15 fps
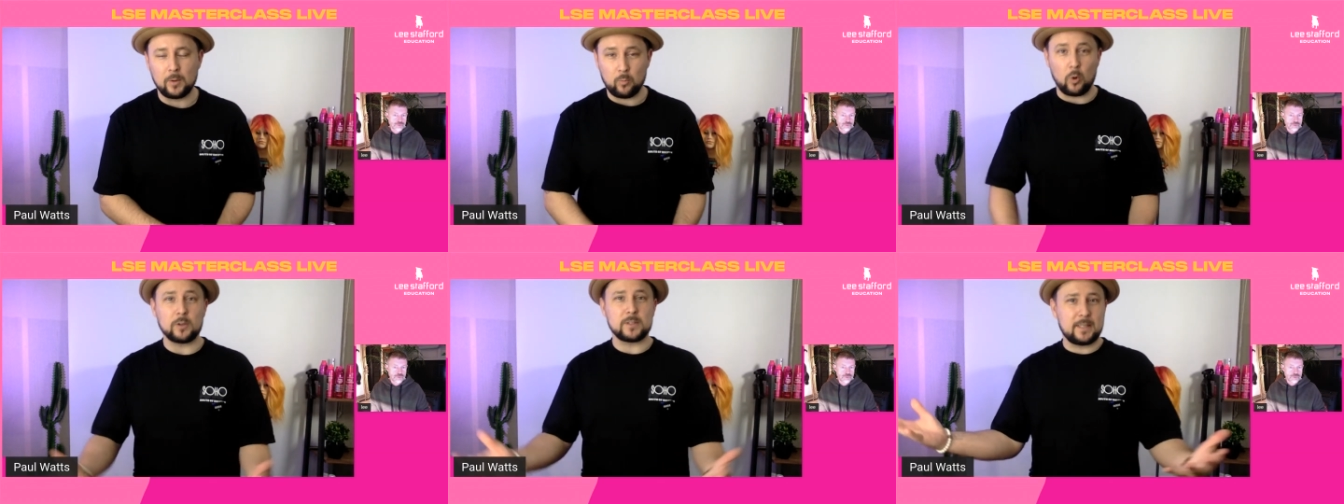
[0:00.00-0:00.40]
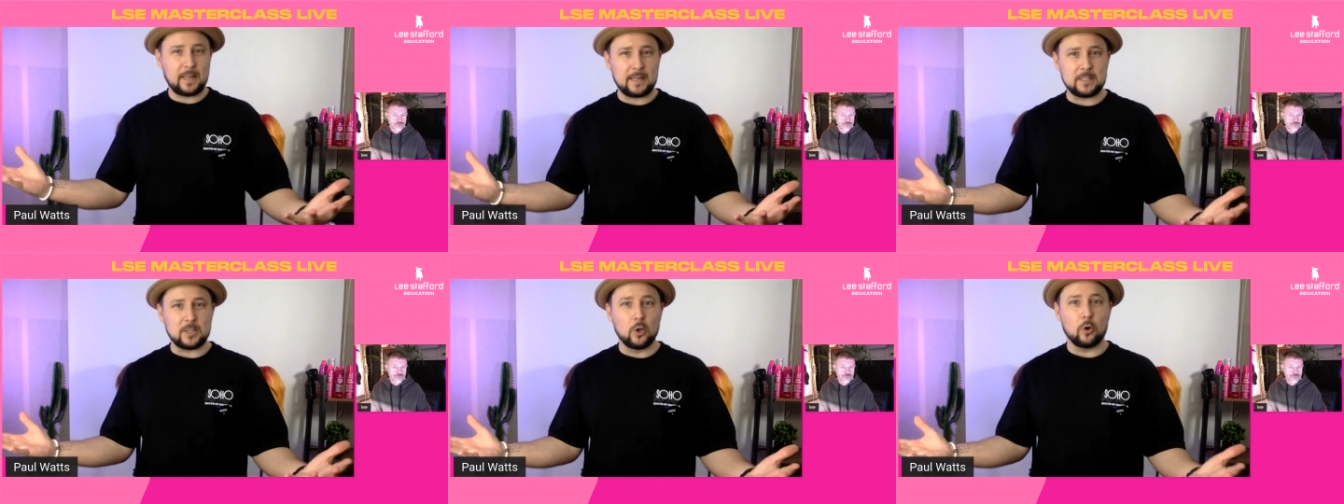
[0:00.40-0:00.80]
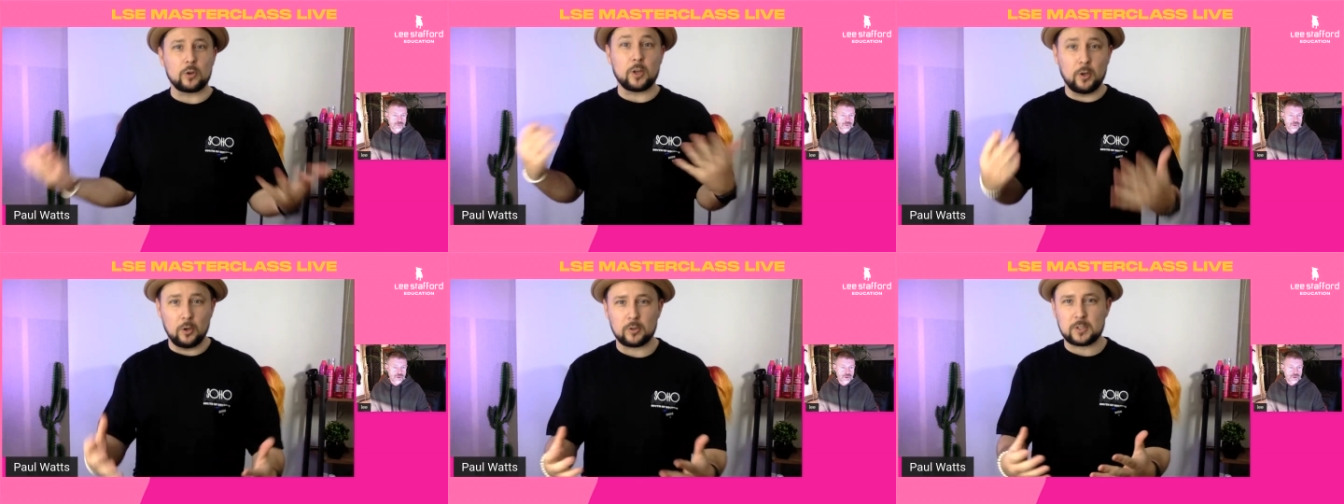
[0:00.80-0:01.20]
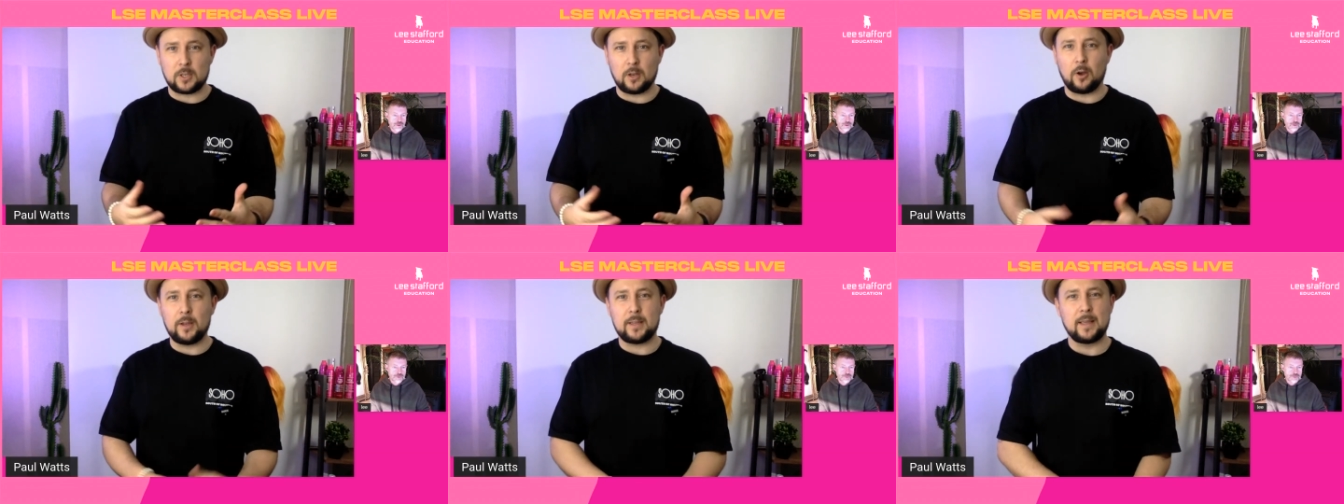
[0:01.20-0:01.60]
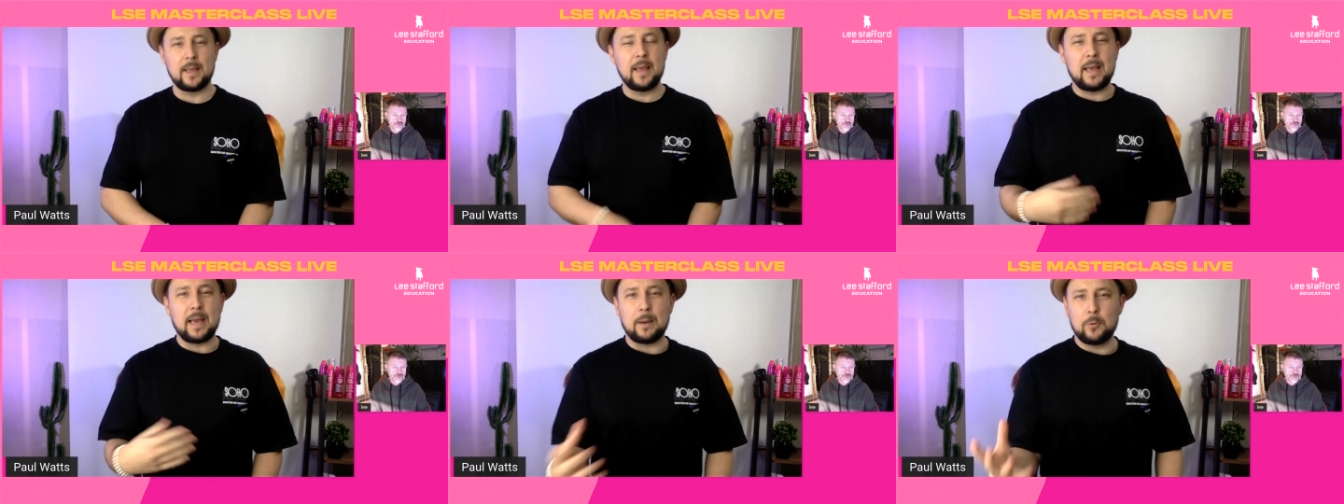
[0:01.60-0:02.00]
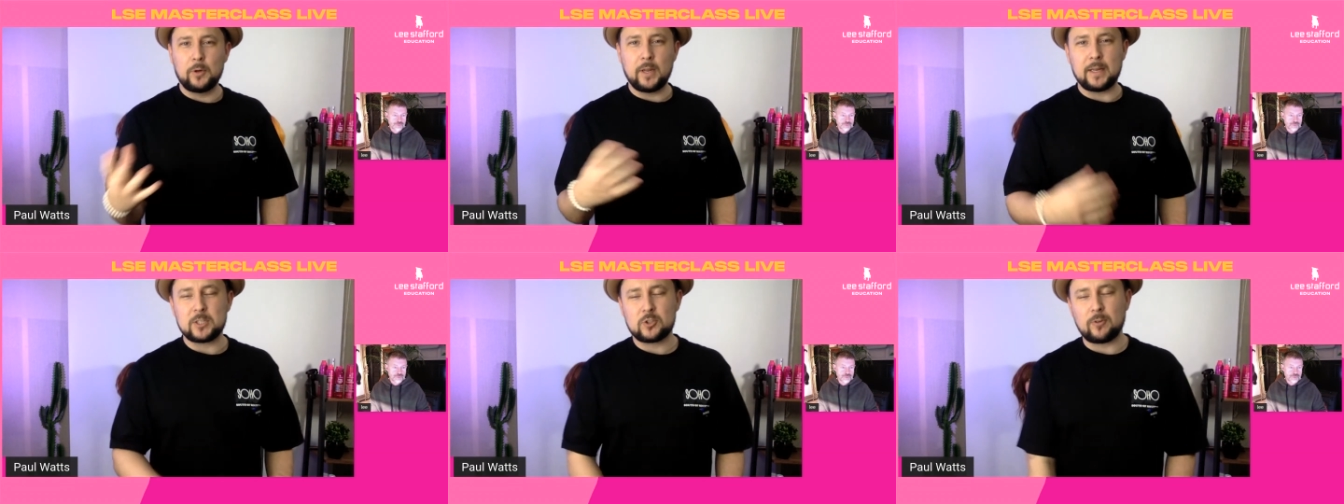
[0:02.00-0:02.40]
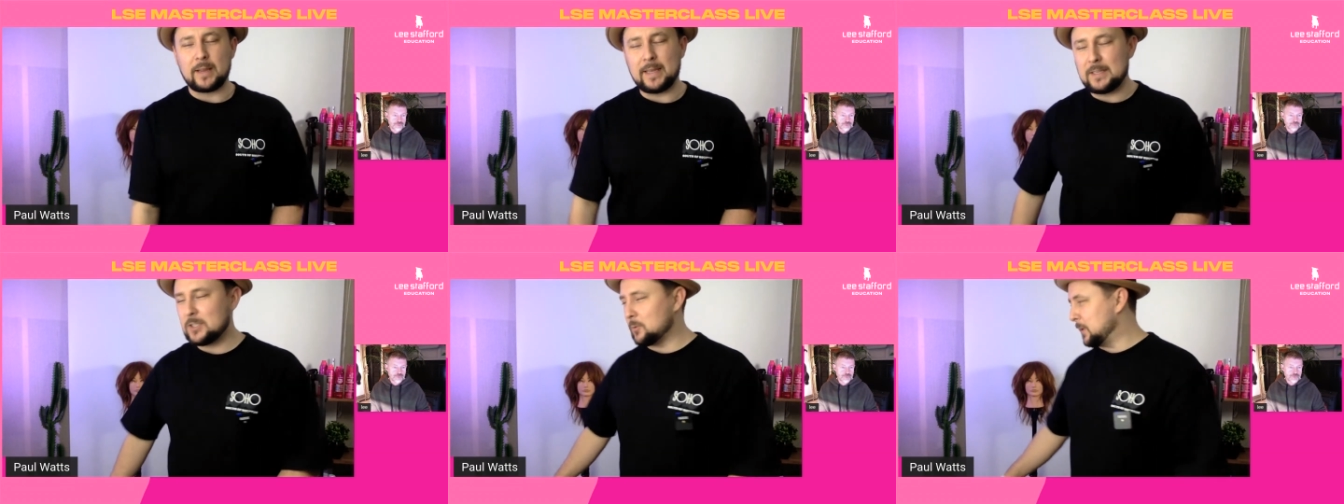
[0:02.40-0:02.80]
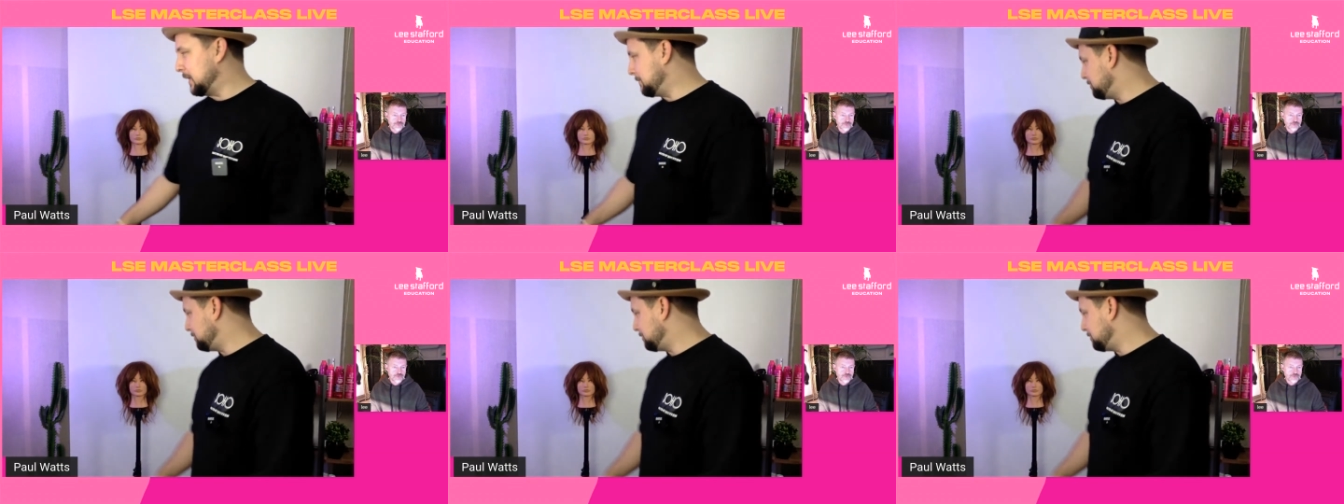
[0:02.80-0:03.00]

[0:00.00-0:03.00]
what today's look looks like. I'm going to get straight into it.